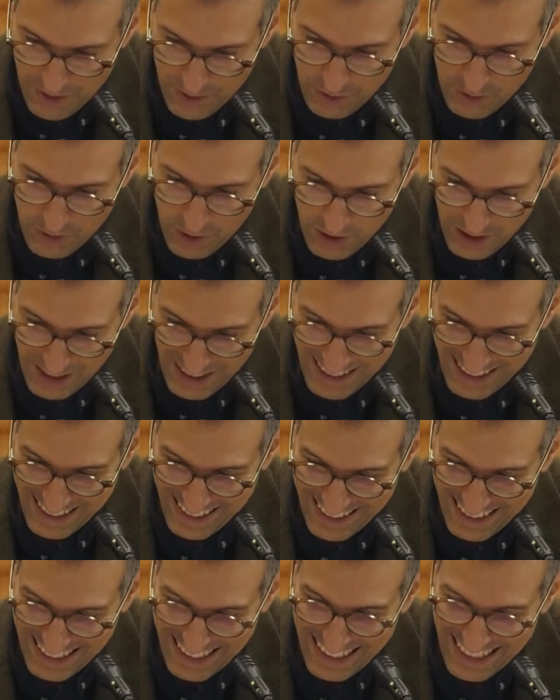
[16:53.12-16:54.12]
Don't worry.
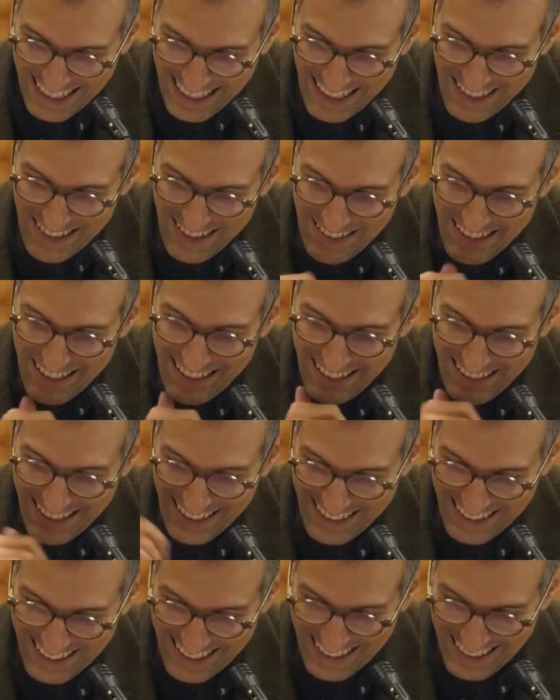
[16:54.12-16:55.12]
In the real
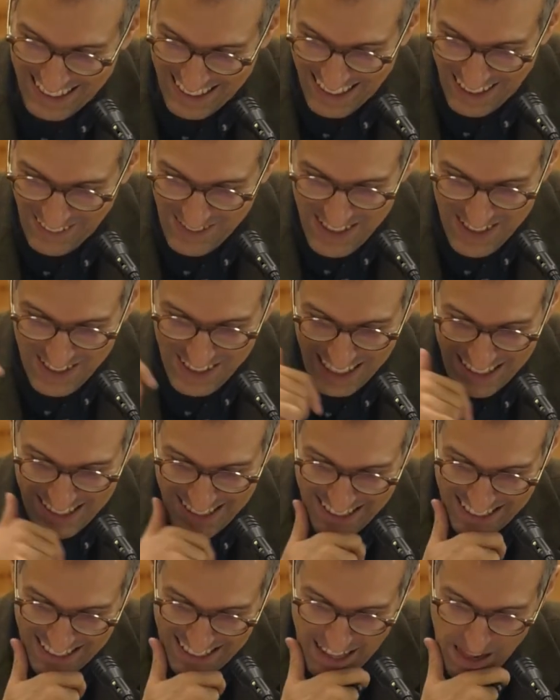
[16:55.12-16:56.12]

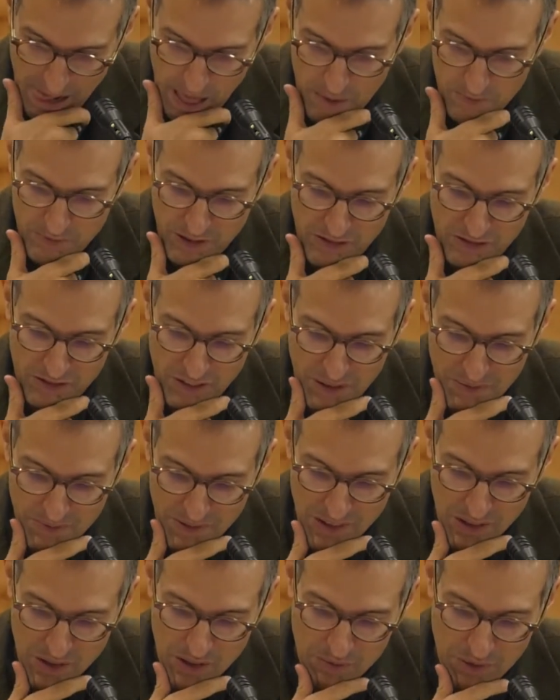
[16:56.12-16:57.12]
abstraction performed
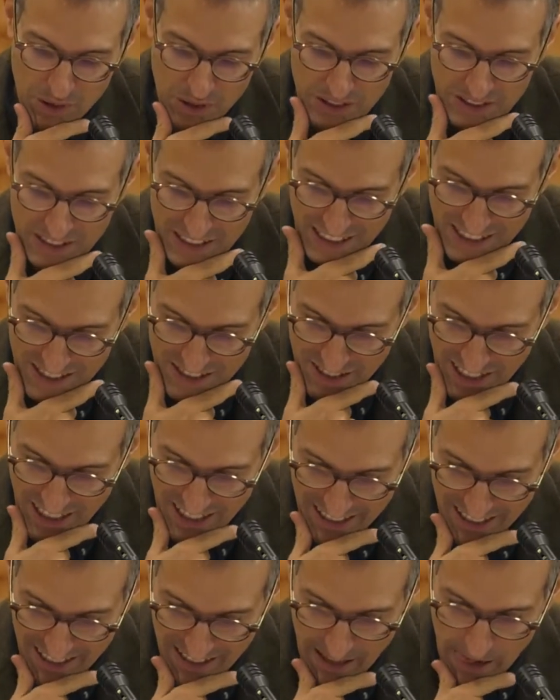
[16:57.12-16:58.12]
in commodity
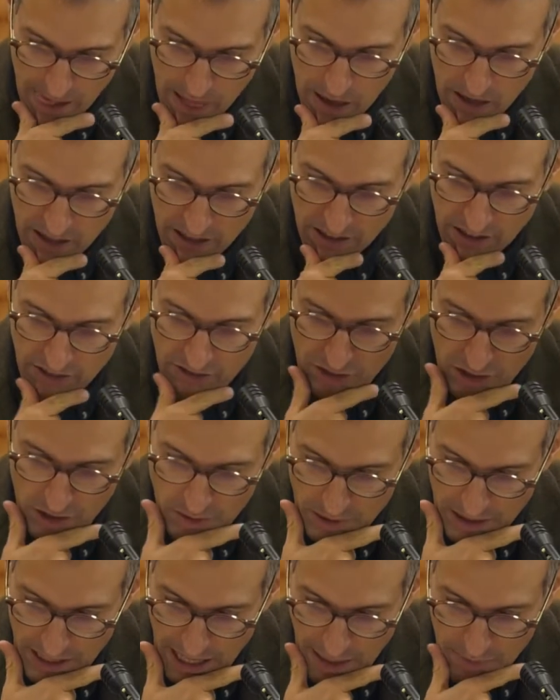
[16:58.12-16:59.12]
exchange, the
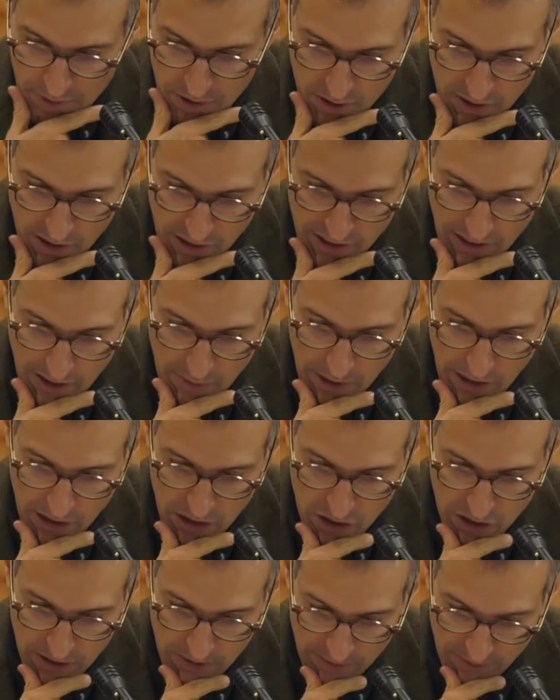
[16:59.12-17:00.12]
formal abstract
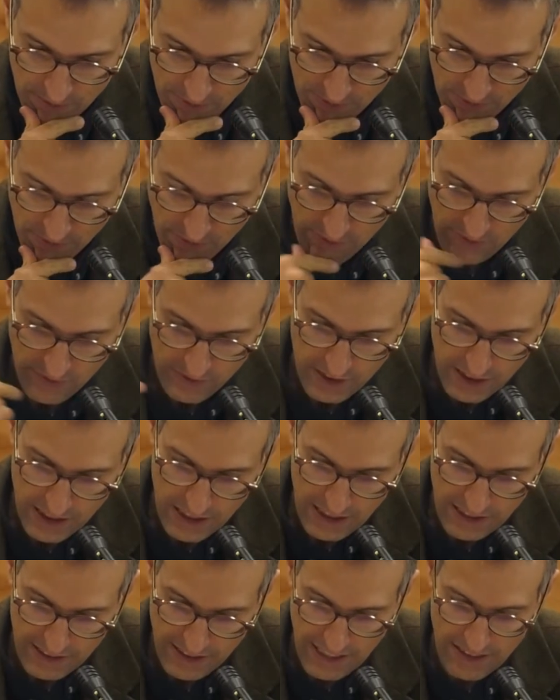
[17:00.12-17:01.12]
dimension,
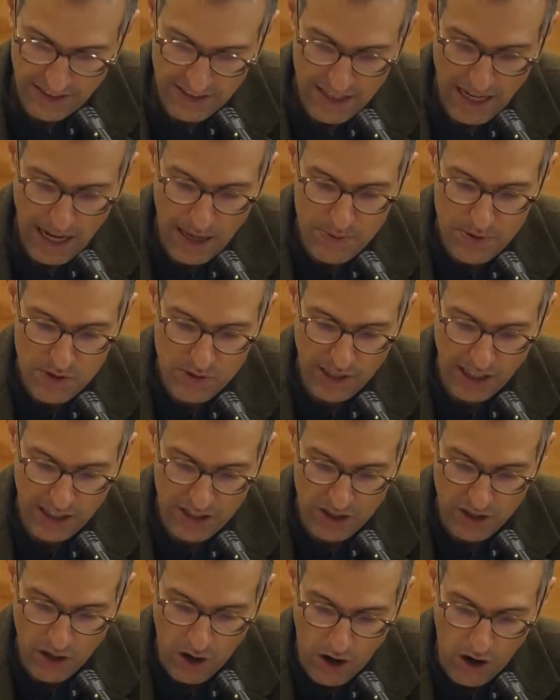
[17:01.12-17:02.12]
that is
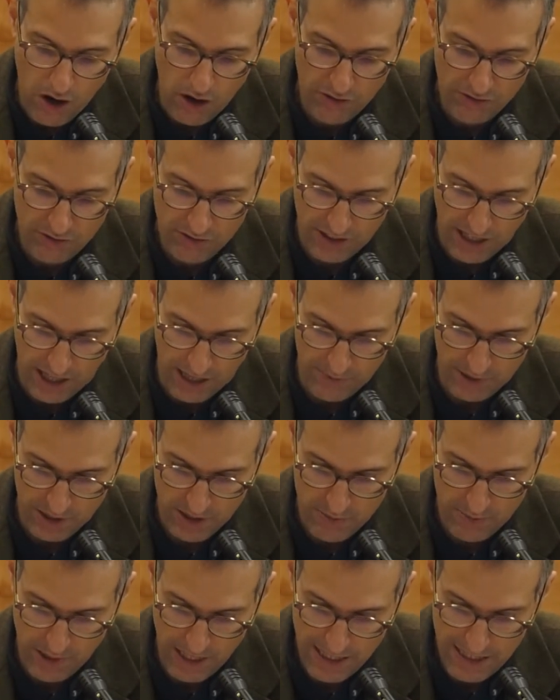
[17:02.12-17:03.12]
abstraction of time and
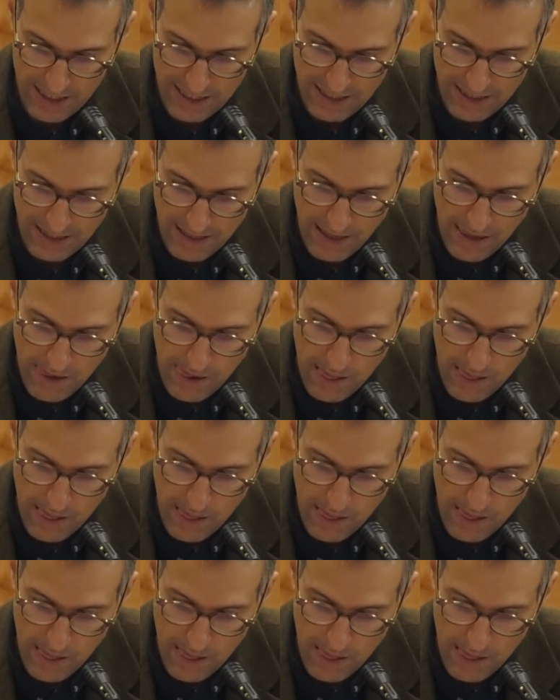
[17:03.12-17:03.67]
space,